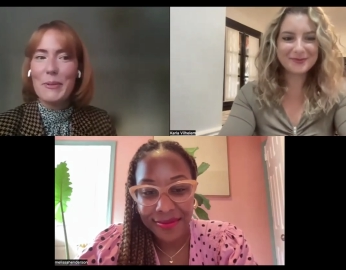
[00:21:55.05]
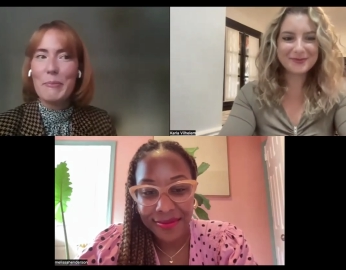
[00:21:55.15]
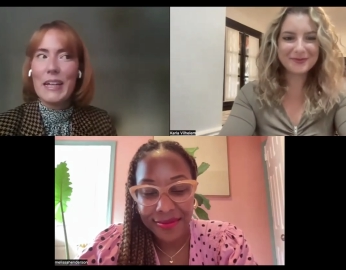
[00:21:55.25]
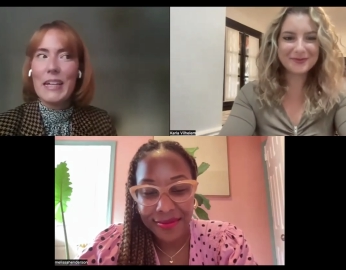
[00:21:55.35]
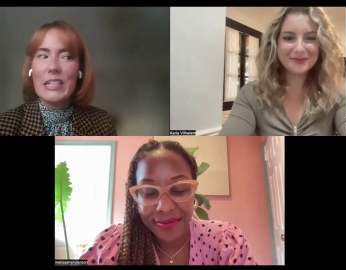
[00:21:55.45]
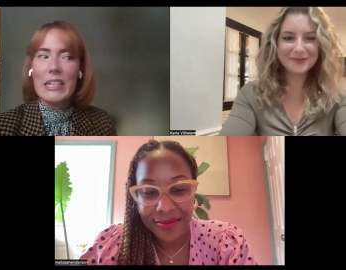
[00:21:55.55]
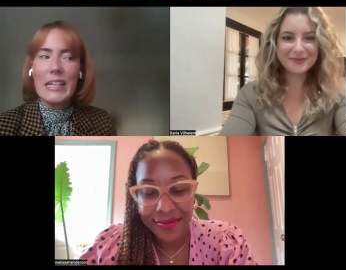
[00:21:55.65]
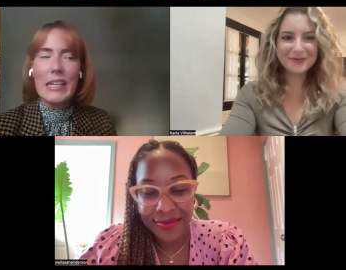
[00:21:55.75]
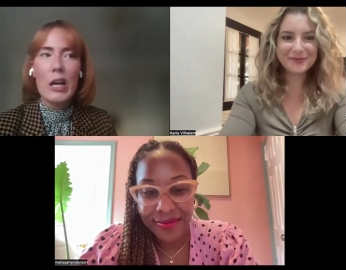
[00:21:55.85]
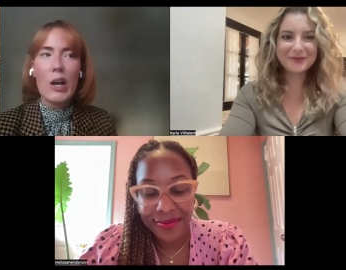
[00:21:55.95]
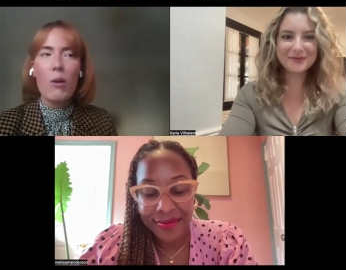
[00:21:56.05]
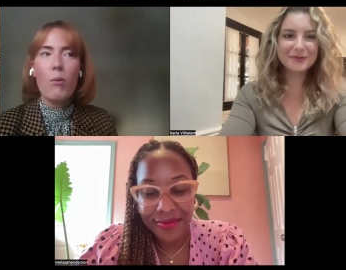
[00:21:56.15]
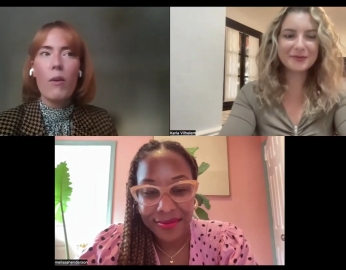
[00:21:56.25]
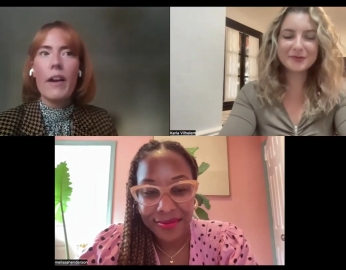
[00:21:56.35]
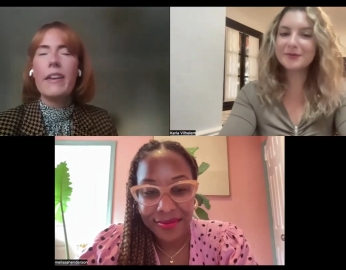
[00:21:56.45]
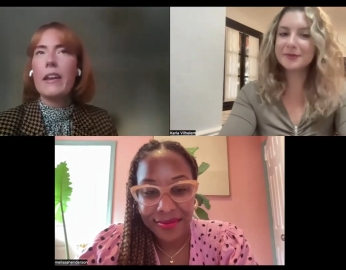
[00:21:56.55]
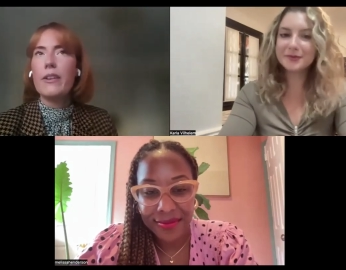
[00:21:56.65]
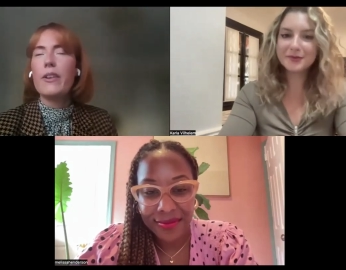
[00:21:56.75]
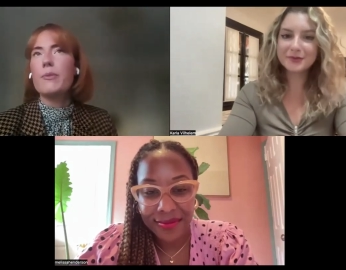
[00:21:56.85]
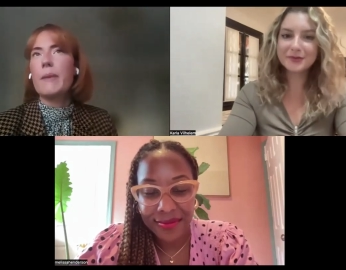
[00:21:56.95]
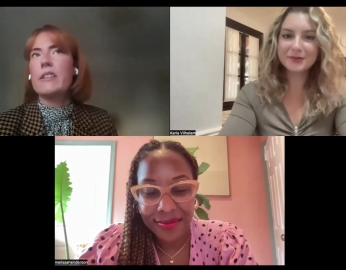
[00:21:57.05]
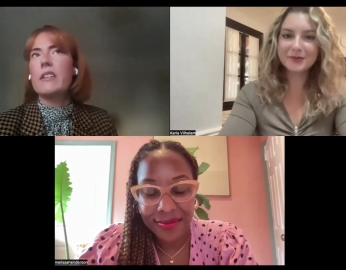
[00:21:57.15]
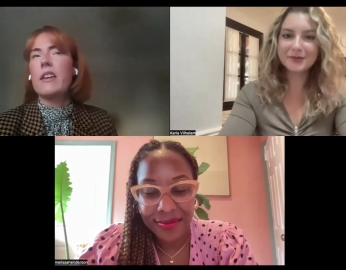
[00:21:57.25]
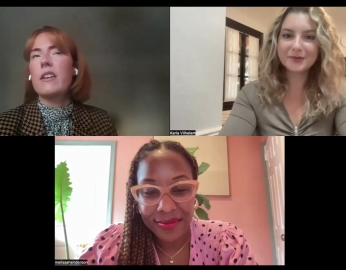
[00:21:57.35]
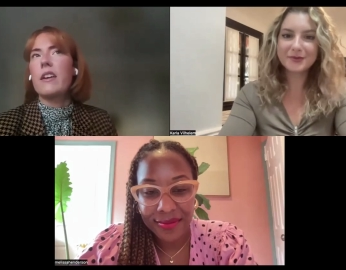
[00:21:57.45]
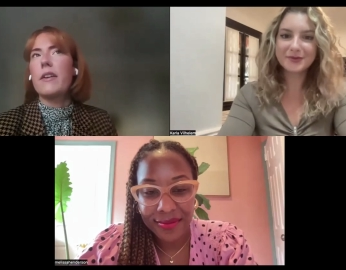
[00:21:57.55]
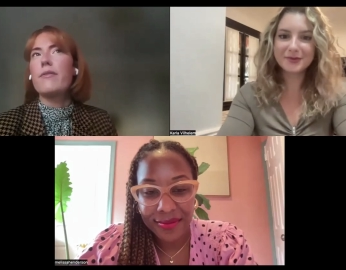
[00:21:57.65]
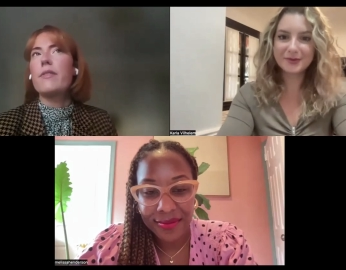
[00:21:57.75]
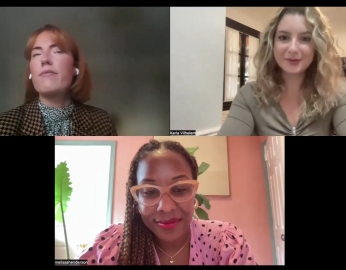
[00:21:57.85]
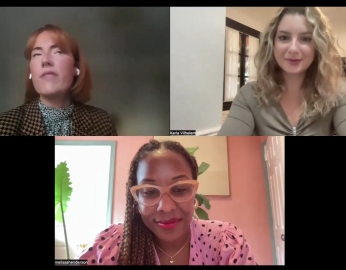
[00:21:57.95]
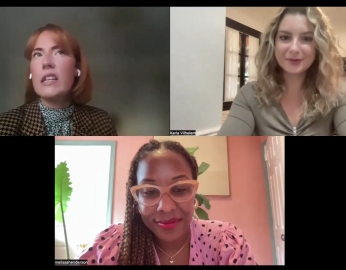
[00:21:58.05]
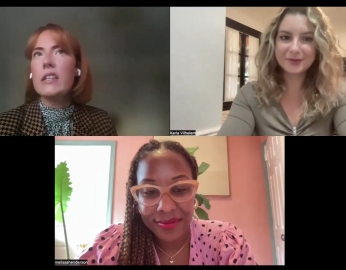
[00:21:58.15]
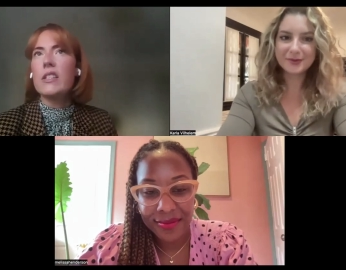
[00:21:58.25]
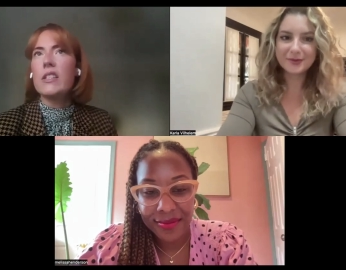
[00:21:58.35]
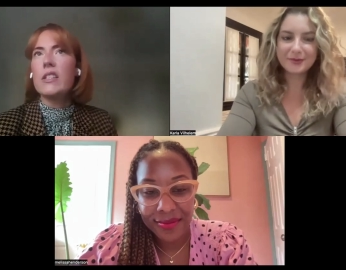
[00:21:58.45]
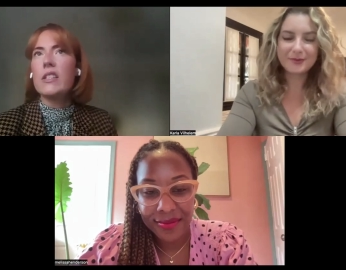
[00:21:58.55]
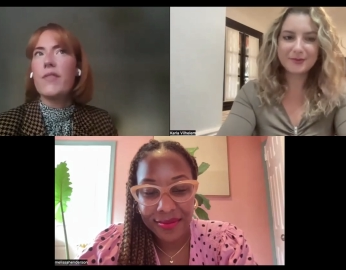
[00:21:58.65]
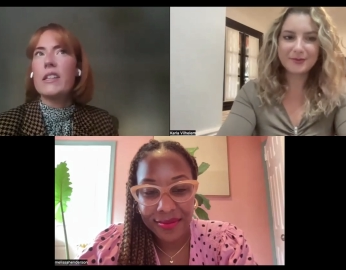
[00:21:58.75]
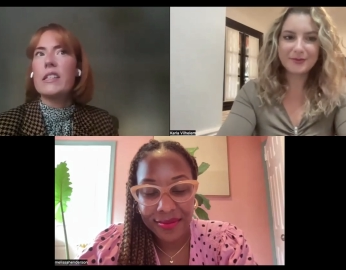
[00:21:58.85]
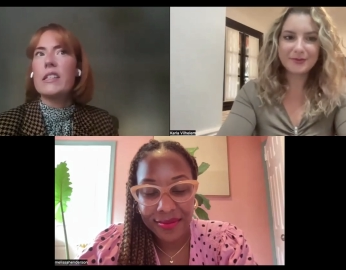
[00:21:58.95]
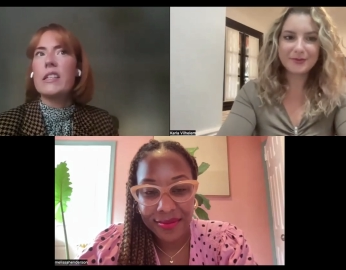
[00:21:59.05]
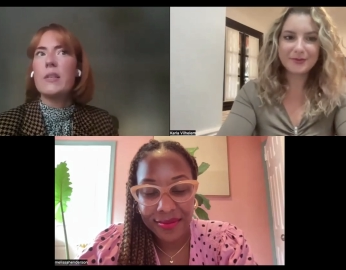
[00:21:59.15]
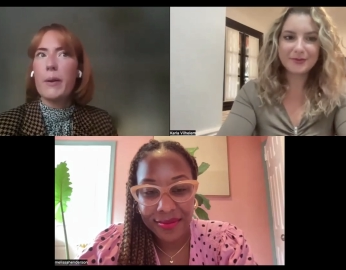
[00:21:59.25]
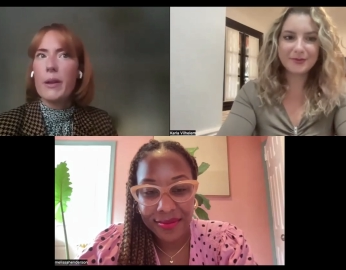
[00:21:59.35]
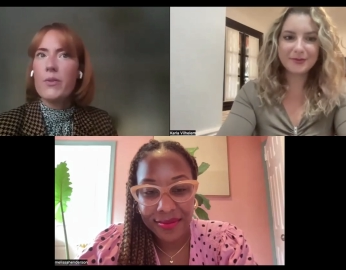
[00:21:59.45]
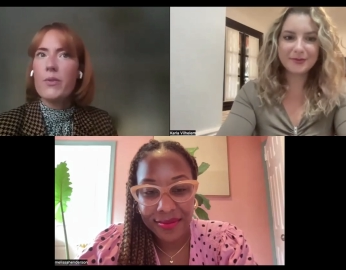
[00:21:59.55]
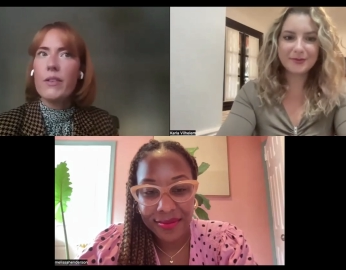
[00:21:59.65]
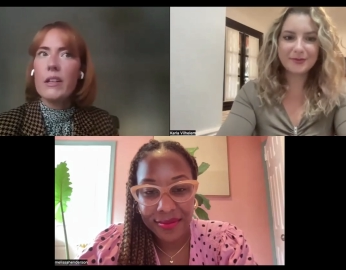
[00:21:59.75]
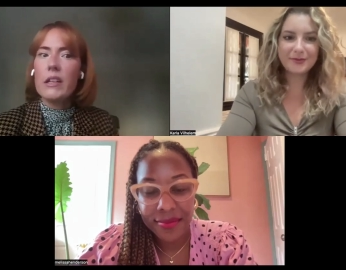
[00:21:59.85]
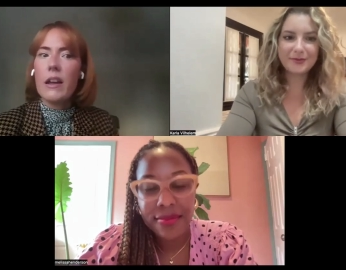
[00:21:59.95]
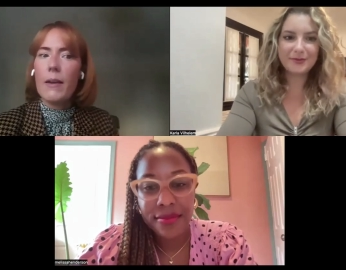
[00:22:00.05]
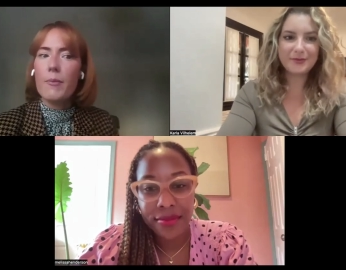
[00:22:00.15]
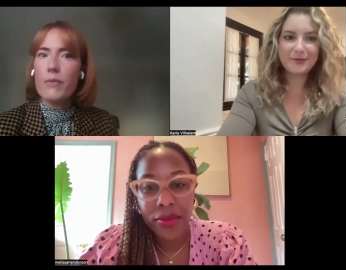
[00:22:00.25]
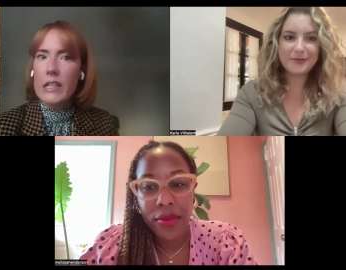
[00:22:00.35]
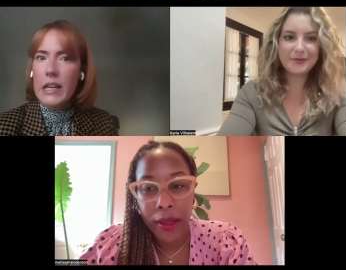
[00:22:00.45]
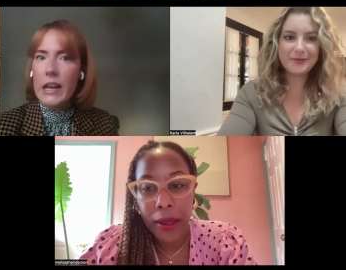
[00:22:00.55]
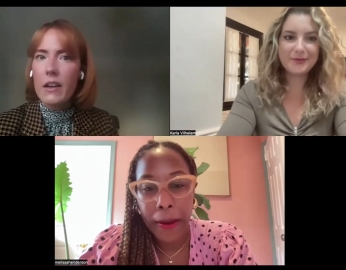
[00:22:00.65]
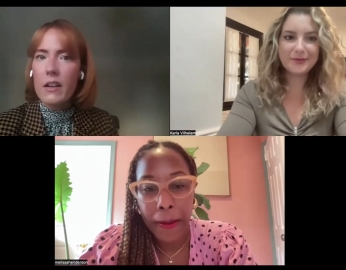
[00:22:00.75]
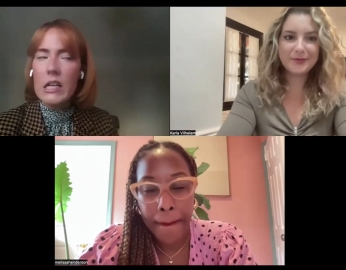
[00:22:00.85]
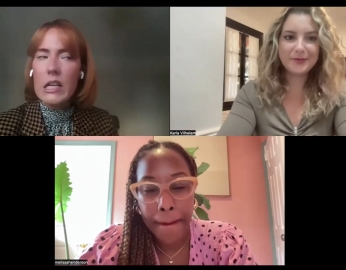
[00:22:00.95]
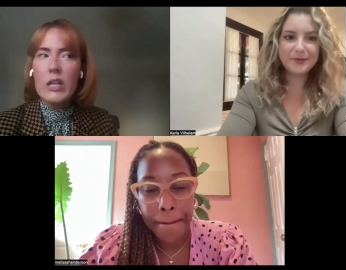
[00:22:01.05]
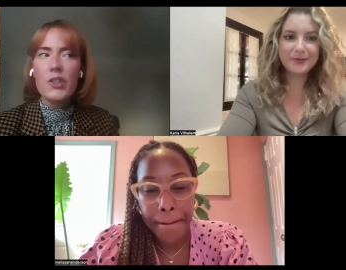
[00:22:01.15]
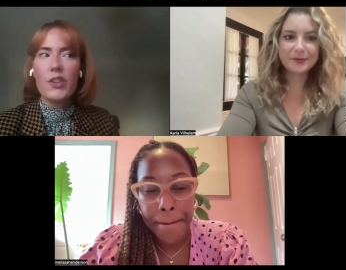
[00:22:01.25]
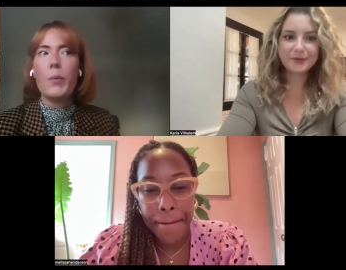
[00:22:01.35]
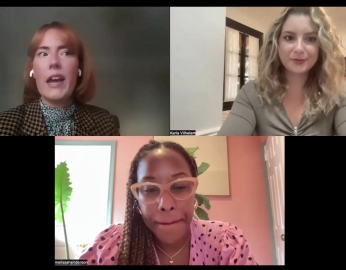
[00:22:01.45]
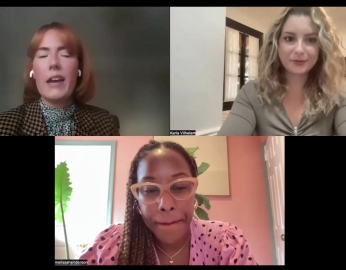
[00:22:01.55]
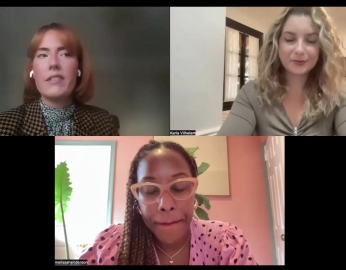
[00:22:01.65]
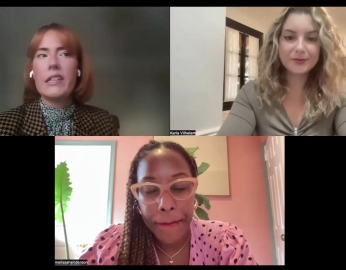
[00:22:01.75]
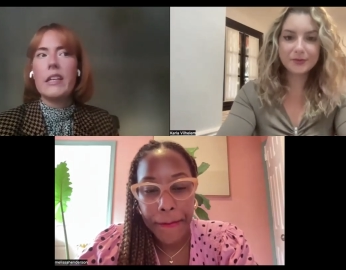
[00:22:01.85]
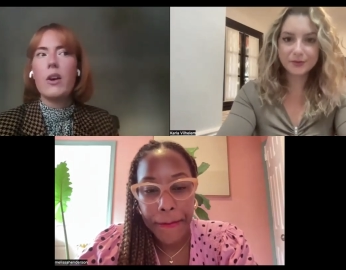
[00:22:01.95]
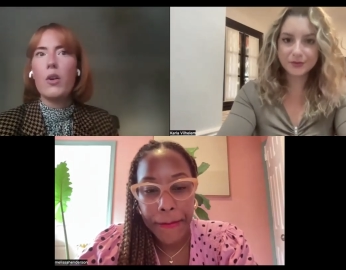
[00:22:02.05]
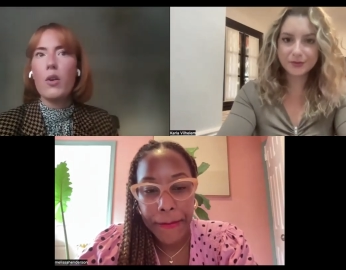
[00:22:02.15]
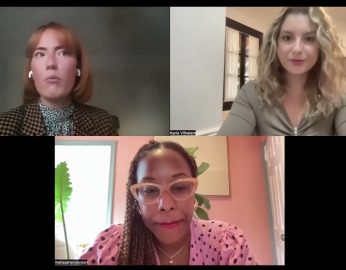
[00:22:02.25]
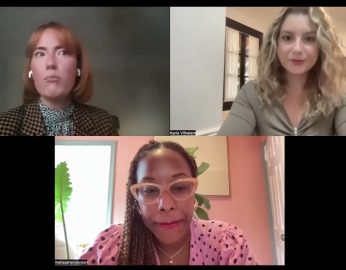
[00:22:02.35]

Speaker 1: But actually, again, it goes back to that kind of convenience versus experience driven retail. So we have seen a lot